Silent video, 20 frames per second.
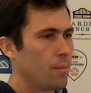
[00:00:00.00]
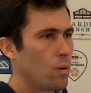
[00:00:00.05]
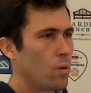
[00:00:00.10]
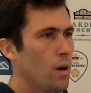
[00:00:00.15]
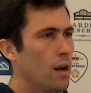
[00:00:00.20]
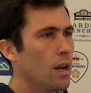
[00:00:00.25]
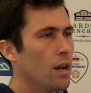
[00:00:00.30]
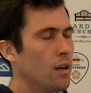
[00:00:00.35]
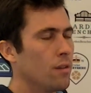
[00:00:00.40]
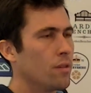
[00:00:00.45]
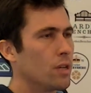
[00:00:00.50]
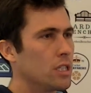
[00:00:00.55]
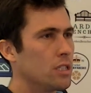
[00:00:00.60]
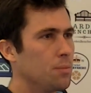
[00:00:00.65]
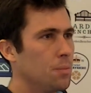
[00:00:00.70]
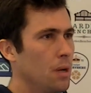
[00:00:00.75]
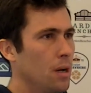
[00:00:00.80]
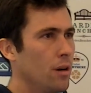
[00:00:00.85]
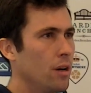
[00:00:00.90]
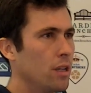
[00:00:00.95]
quite a lot of
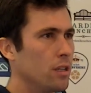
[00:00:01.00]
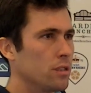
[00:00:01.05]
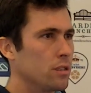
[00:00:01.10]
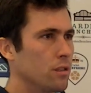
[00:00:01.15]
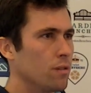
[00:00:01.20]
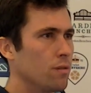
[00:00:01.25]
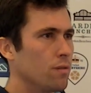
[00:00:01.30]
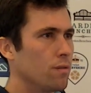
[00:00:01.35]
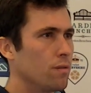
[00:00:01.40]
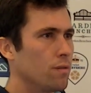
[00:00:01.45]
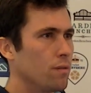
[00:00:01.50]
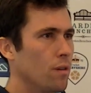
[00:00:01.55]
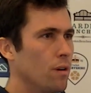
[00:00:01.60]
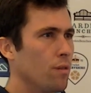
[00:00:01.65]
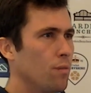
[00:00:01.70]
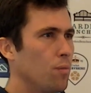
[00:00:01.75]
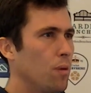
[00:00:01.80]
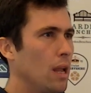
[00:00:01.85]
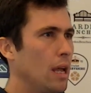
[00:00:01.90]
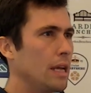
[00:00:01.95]
experience of
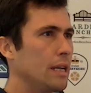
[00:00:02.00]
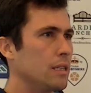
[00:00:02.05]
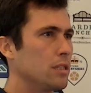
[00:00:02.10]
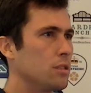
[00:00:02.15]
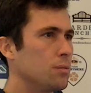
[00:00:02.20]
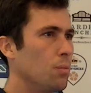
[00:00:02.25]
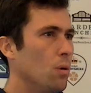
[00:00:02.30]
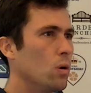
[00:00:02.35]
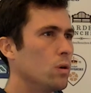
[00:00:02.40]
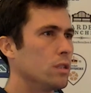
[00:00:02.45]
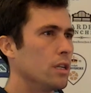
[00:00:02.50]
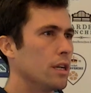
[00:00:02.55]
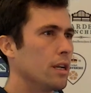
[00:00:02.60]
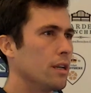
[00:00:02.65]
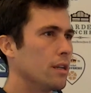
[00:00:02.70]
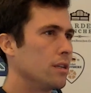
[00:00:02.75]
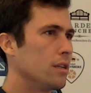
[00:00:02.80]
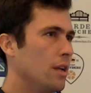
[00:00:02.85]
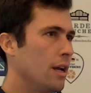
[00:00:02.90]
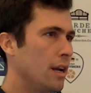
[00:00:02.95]
playing sport at
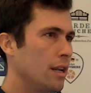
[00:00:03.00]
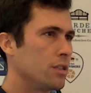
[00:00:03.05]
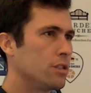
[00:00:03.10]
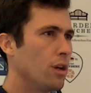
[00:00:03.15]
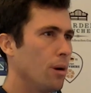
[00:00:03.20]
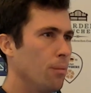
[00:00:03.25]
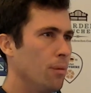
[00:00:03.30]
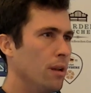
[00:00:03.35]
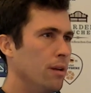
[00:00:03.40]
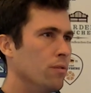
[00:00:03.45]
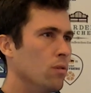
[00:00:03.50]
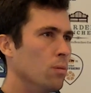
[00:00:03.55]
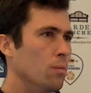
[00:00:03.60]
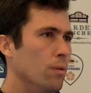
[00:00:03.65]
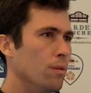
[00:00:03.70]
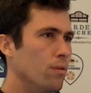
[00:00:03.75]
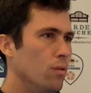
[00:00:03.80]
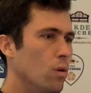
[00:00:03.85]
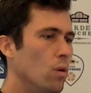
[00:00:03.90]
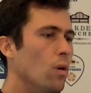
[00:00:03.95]
a top level
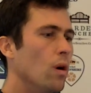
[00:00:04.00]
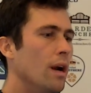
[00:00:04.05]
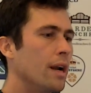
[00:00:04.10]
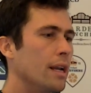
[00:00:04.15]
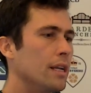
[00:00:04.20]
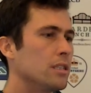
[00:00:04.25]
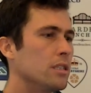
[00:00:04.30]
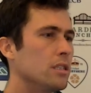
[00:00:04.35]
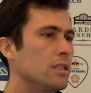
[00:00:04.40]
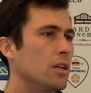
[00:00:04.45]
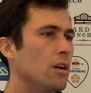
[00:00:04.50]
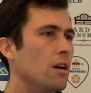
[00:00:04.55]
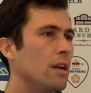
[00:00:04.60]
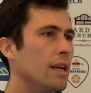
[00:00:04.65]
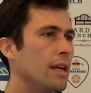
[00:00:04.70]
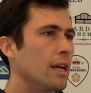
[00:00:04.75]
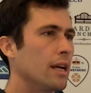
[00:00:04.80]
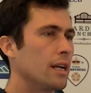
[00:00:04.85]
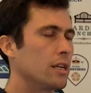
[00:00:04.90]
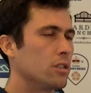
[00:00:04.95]
before I
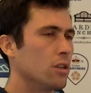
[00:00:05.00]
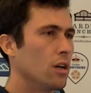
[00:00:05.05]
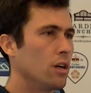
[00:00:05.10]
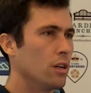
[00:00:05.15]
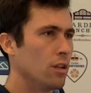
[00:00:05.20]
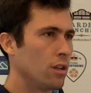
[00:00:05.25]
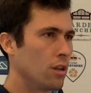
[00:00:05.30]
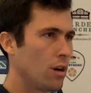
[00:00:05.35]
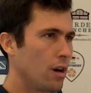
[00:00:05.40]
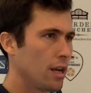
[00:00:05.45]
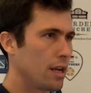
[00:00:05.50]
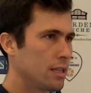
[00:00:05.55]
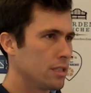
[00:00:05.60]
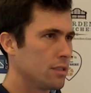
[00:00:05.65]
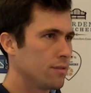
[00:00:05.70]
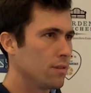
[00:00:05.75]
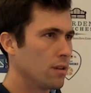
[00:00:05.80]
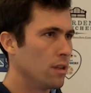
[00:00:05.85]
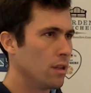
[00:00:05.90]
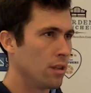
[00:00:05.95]
necessarily kicked on the
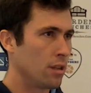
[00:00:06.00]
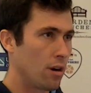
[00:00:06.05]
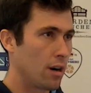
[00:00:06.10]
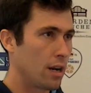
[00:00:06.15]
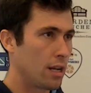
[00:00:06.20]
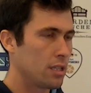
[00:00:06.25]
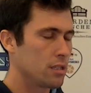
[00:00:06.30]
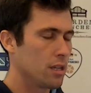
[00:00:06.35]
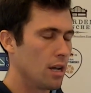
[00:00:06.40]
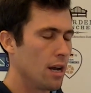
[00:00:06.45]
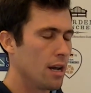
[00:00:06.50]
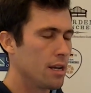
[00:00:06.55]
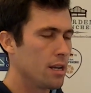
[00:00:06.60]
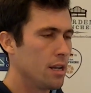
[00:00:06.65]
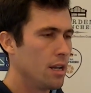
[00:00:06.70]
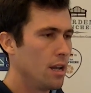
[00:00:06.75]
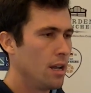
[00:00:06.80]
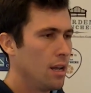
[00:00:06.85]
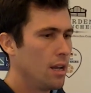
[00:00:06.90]
cricket side.